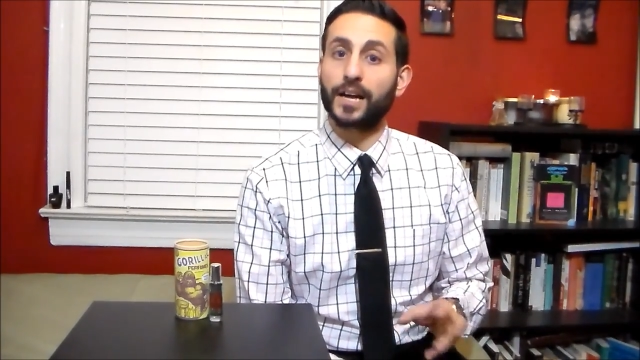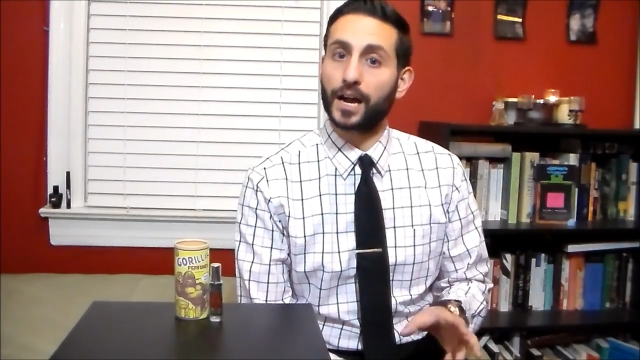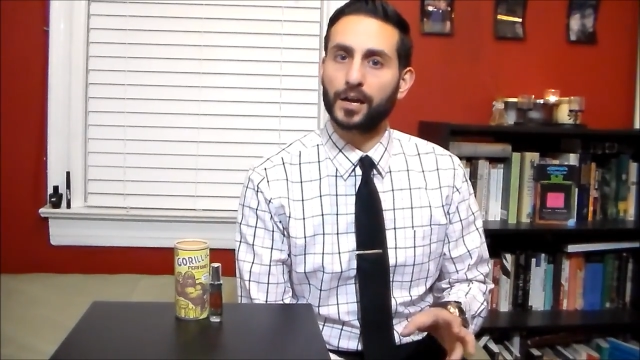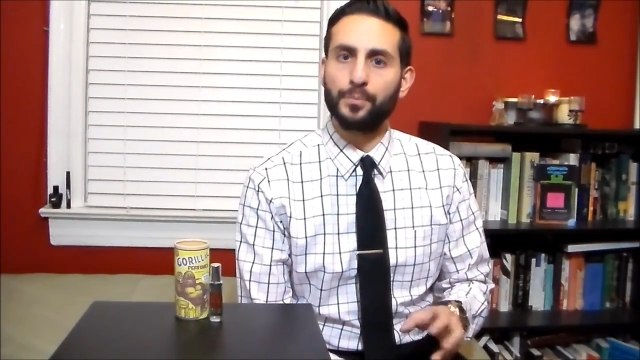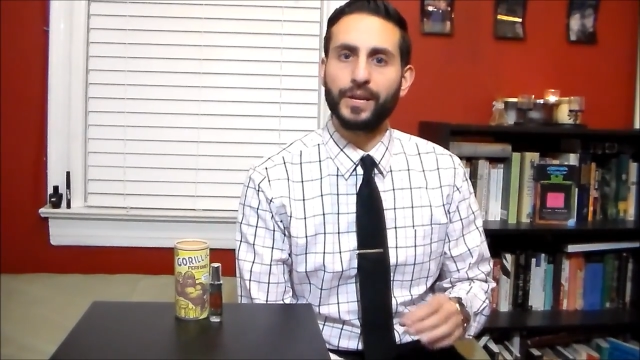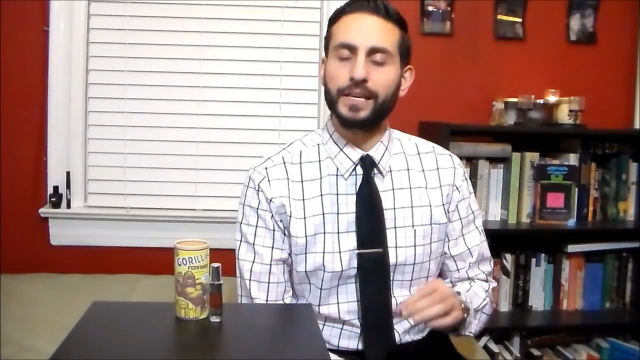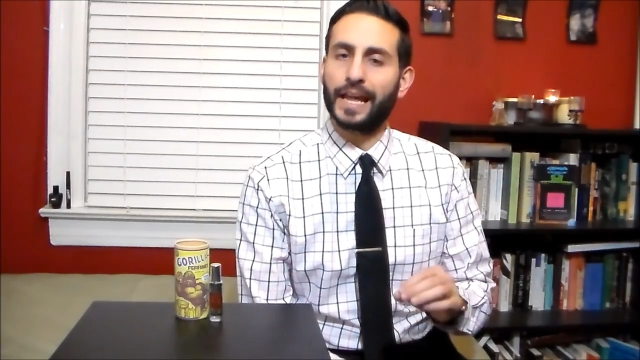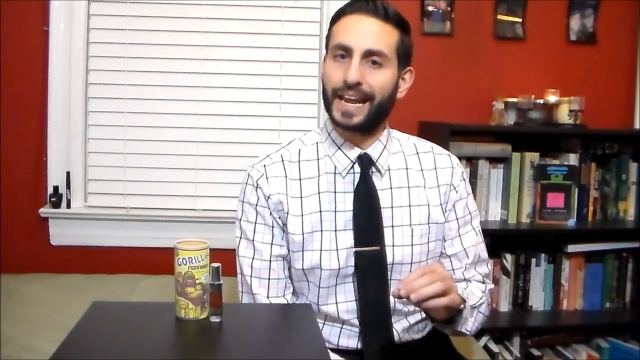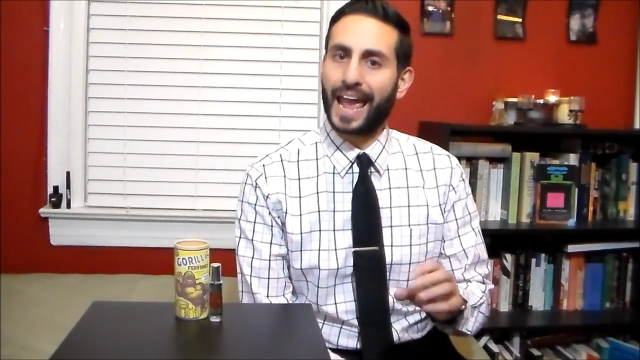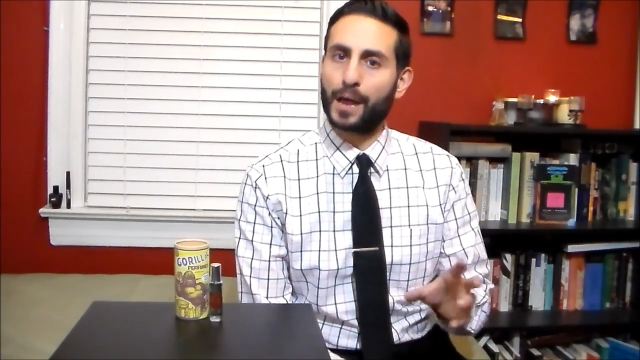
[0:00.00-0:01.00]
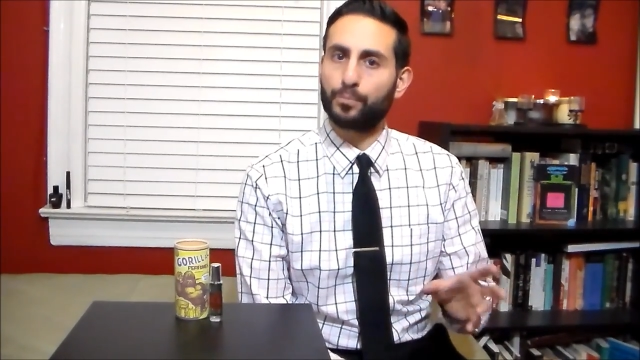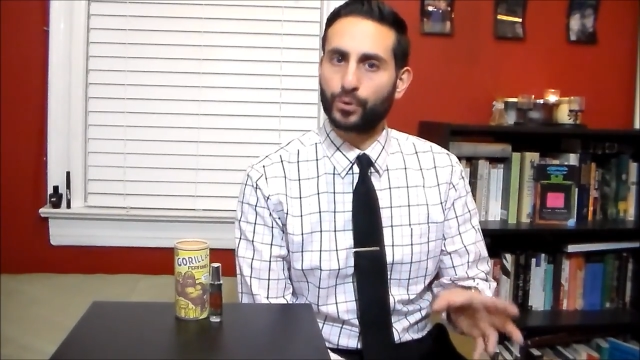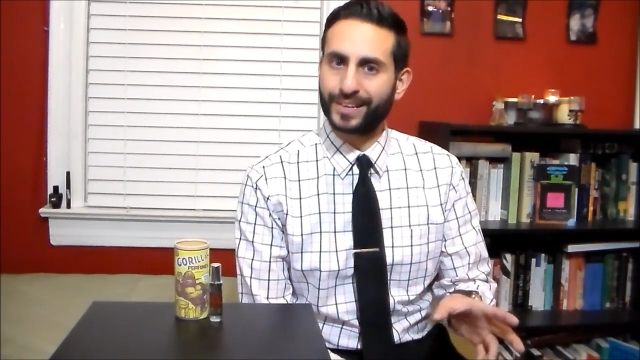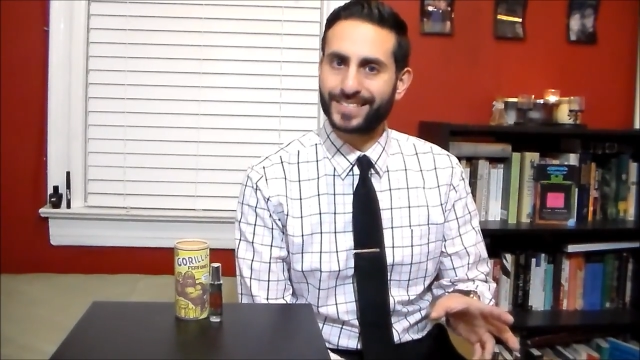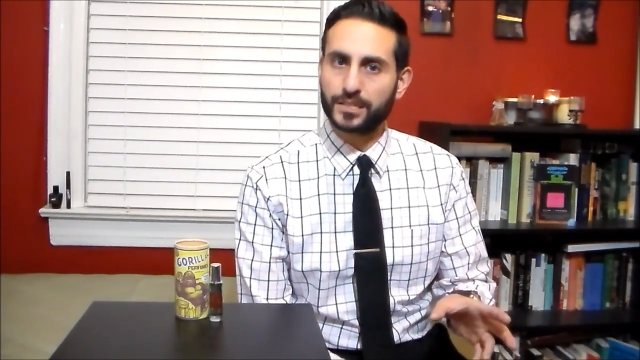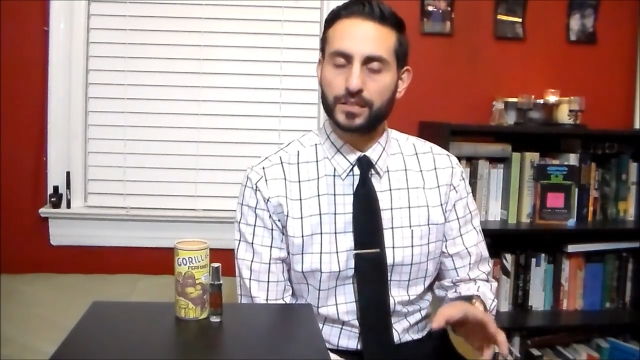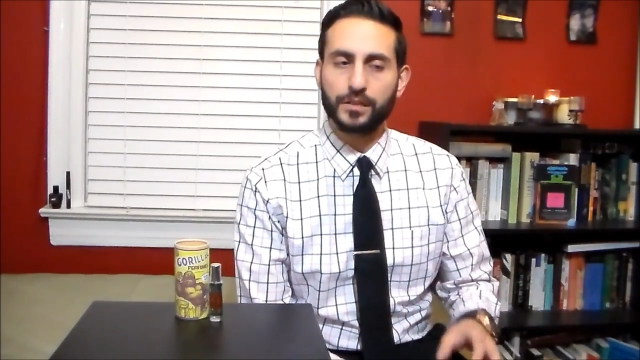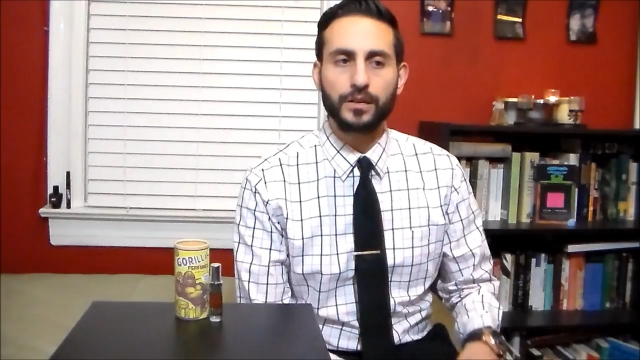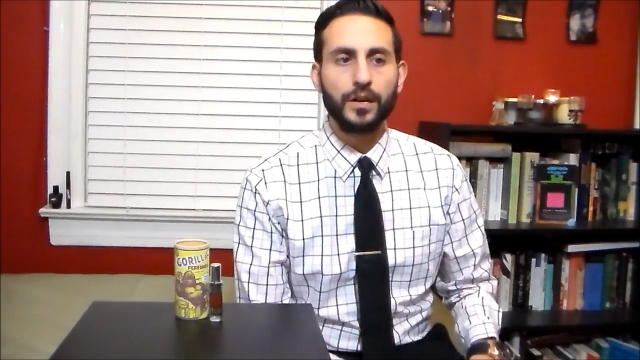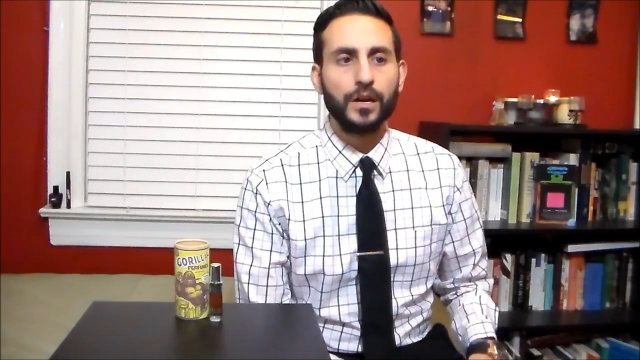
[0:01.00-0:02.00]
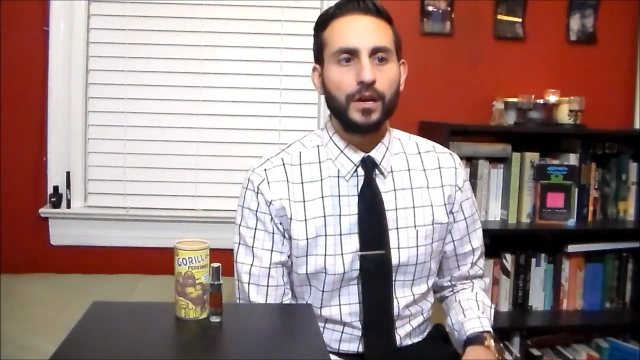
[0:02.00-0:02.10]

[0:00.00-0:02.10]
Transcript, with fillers: tonka bean and ambrette seed,